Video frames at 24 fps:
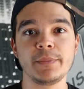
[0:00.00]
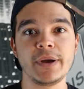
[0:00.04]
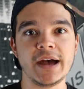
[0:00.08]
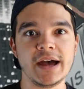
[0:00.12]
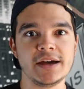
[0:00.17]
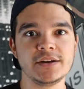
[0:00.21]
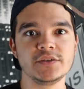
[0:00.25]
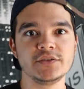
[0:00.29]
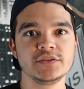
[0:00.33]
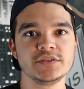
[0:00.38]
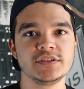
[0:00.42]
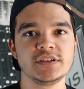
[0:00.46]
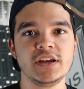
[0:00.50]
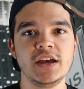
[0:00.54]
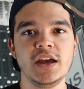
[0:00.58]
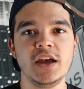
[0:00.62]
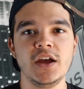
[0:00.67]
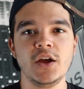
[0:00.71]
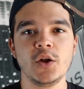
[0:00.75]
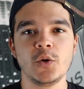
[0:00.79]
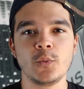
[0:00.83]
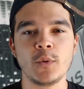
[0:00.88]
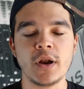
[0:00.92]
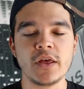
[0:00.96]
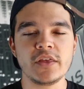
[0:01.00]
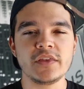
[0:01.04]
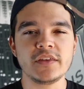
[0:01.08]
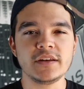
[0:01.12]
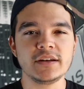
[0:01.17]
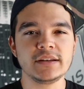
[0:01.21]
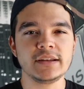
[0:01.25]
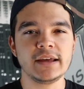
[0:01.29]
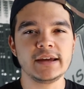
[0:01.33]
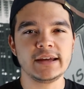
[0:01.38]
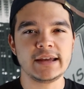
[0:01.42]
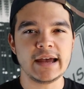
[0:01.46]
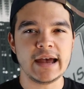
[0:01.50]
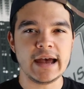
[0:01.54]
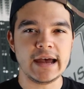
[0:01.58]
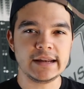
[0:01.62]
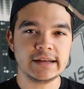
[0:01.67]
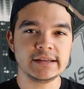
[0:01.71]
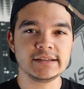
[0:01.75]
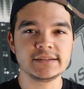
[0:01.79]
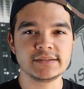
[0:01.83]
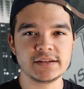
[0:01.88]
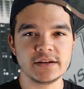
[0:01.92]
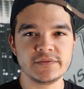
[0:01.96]
patterns, rather than like
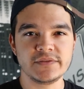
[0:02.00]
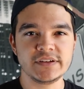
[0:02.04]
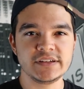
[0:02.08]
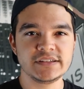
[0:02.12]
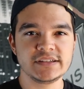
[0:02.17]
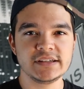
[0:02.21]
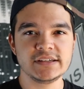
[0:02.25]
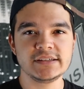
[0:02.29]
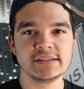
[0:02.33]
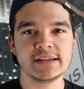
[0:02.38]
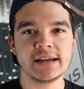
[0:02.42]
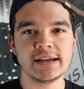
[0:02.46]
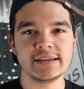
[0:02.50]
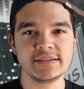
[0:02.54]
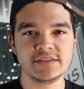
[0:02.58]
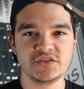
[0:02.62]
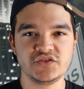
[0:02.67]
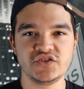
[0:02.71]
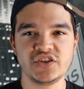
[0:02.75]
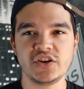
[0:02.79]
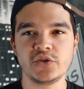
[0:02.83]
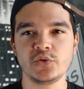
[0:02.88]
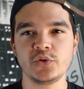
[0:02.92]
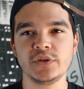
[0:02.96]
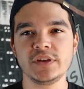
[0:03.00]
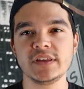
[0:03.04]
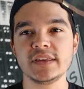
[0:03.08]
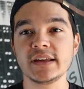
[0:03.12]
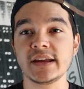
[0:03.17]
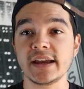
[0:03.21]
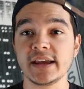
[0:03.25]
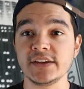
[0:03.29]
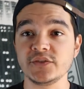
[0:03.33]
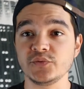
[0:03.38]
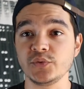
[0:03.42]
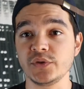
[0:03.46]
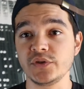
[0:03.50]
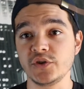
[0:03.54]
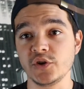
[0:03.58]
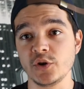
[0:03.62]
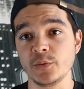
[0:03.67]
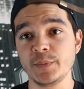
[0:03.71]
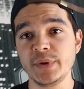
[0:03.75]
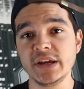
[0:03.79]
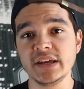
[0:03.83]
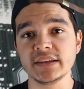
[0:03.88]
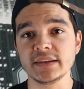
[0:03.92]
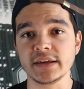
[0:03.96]
adding suffixes as is generally the case with
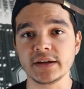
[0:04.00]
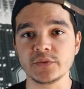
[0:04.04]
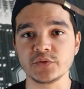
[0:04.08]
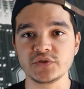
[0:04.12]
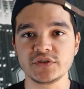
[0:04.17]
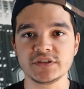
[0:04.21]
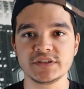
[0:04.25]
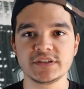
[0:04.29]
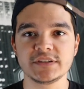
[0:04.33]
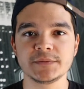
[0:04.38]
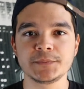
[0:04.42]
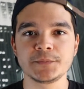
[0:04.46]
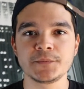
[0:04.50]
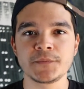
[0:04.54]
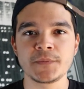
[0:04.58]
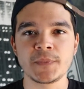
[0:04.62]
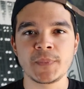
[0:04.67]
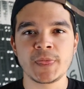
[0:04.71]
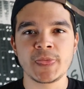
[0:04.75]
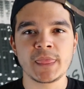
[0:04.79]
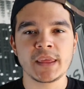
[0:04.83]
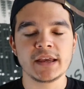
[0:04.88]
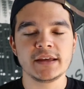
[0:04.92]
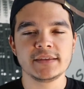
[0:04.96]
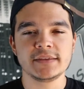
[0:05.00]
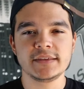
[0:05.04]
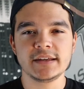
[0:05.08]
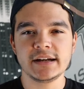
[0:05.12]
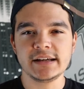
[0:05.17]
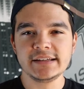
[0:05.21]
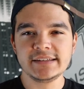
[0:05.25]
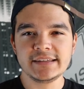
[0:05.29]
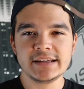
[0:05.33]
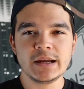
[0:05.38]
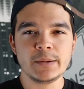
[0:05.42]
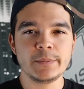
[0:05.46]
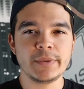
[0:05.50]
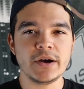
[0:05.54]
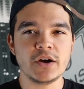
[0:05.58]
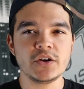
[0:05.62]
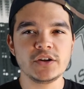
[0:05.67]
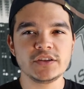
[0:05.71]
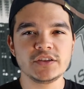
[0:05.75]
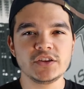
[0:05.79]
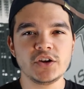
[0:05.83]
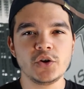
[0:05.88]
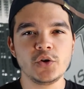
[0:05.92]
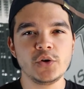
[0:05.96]
European languages. The nice thing about
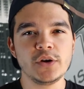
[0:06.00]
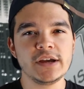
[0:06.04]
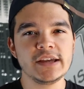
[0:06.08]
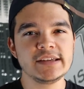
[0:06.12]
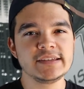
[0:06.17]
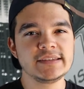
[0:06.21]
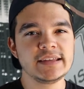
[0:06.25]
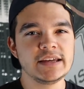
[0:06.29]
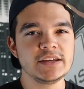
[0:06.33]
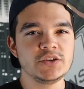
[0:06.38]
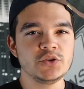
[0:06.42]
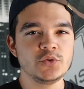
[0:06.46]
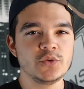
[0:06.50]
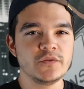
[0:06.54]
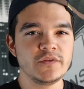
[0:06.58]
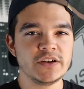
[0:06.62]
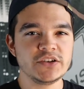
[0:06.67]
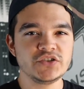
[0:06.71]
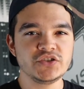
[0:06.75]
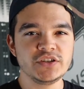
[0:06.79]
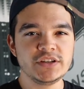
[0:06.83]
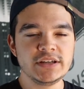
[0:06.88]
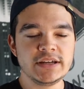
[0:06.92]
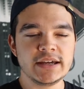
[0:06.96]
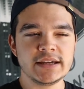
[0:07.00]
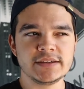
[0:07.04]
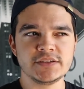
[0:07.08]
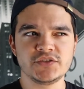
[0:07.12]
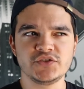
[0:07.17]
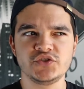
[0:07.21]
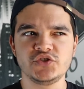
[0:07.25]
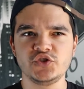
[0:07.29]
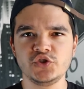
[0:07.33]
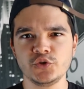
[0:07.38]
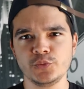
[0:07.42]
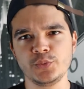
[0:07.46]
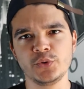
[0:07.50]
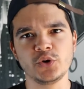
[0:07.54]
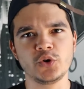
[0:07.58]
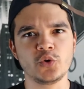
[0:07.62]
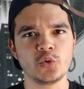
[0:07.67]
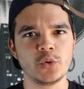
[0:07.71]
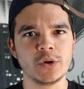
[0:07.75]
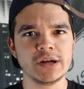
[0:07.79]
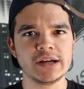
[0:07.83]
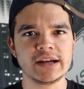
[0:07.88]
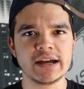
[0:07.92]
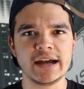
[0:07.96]
it though is that you eventually get super
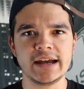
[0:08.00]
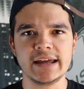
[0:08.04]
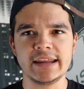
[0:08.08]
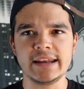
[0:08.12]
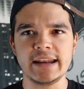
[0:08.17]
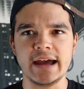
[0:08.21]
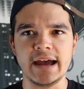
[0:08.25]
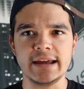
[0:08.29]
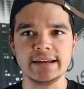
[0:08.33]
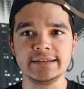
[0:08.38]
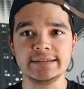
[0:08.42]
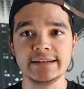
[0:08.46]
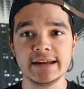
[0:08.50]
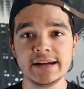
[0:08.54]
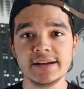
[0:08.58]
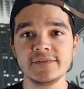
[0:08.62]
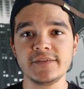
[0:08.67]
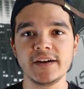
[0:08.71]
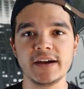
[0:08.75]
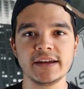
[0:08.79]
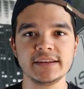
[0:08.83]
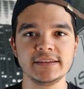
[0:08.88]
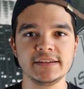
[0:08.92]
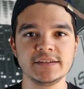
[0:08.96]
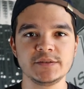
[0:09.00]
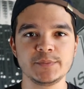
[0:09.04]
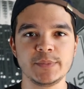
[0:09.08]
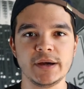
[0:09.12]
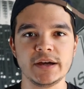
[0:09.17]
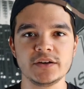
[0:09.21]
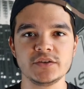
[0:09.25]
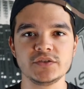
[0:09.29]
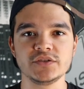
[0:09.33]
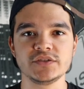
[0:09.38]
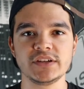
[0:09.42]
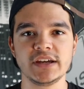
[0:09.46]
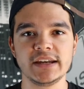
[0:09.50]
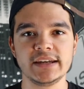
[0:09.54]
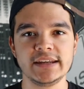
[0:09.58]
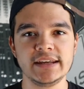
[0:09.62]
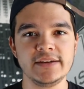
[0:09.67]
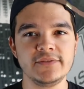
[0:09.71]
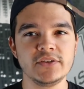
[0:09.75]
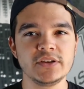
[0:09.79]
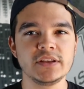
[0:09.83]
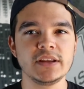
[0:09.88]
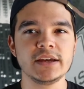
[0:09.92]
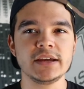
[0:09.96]
quick at identifying these patterns and
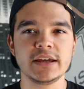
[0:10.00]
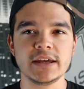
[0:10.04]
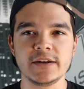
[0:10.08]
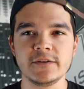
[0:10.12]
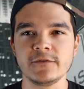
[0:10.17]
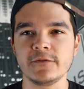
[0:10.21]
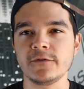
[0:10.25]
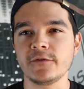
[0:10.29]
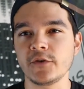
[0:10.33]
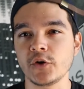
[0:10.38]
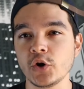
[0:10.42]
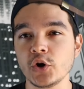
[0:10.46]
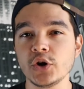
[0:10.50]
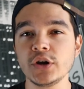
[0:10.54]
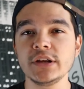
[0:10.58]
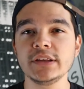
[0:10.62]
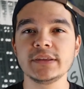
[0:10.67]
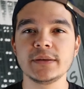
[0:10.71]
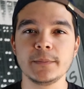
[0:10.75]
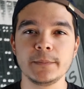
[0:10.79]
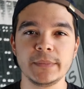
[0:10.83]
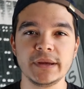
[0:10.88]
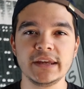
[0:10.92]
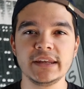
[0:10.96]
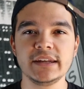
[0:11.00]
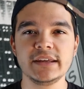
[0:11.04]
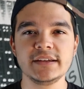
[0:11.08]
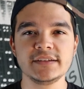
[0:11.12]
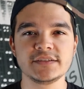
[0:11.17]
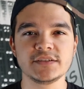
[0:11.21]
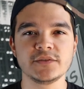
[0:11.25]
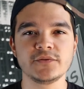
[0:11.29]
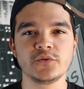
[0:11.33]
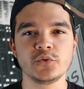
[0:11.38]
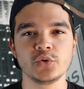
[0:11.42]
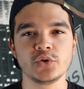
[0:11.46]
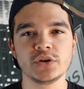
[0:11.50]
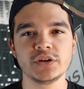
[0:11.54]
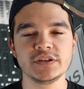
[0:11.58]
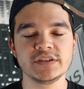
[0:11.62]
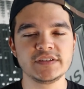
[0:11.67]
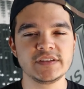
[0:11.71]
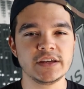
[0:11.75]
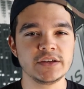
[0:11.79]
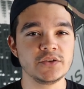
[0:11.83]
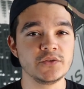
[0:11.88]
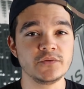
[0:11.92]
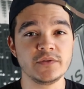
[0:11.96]
even like inferring the meanings of
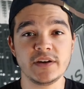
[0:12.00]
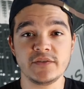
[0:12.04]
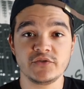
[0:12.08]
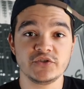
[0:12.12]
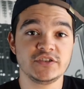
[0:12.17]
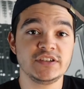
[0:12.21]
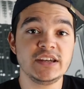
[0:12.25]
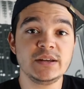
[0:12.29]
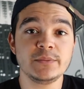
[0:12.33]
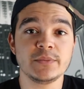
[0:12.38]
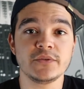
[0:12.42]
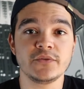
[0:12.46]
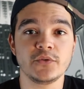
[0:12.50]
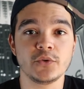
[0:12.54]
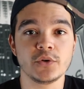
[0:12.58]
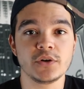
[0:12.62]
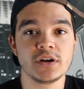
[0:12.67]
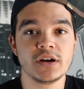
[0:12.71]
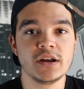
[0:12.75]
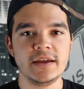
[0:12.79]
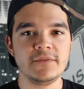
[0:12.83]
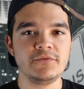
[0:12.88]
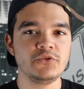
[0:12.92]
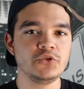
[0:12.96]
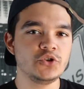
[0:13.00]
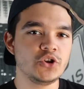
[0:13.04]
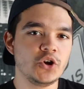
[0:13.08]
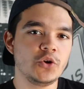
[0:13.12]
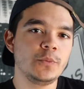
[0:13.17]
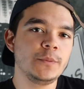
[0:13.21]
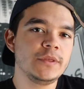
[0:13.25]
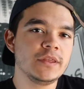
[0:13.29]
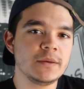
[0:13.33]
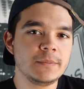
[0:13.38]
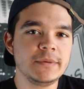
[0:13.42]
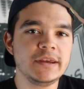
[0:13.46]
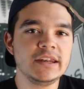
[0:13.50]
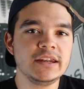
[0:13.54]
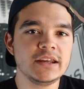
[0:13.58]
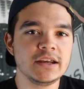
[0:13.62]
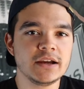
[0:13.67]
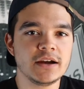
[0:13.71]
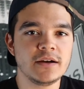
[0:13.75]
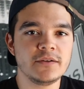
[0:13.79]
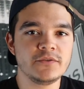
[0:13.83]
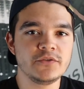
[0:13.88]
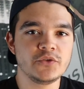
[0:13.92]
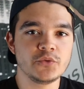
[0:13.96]
words that you've never seen before, if you know the
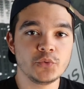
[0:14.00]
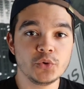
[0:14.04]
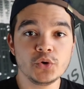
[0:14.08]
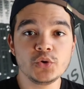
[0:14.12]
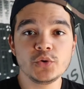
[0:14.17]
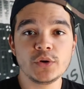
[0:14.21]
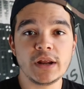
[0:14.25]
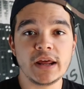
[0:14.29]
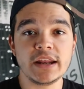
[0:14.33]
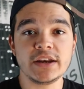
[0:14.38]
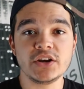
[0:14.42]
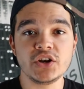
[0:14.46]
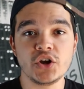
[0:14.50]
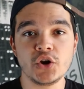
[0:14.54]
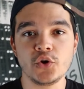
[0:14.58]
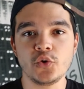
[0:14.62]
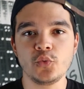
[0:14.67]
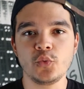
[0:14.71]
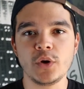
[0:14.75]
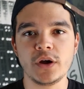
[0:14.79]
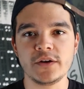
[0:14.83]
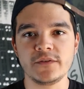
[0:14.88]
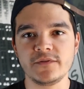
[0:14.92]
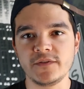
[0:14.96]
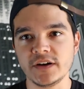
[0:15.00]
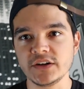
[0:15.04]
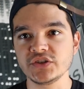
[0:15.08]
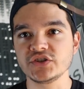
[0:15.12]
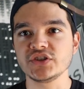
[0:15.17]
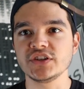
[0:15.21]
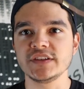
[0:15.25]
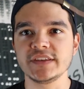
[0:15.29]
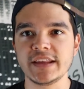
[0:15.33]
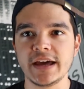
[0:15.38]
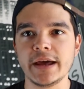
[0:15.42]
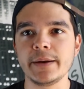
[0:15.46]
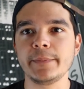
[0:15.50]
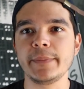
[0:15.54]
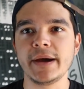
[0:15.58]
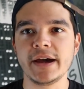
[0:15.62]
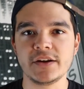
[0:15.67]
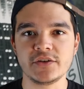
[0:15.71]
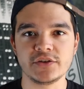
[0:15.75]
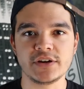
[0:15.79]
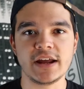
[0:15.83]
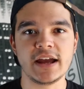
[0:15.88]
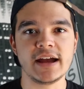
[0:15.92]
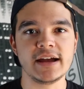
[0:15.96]
meaning of the root and know what function that
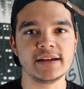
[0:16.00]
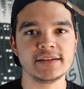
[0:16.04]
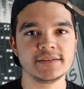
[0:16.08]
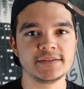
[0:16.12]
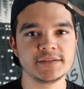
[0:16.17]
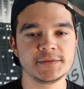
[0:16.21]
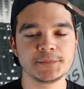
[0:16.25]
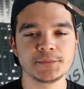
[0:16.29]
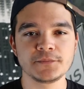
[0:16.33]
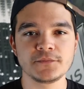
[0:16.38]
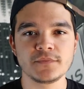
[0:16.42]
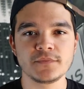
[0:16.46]
pattern has.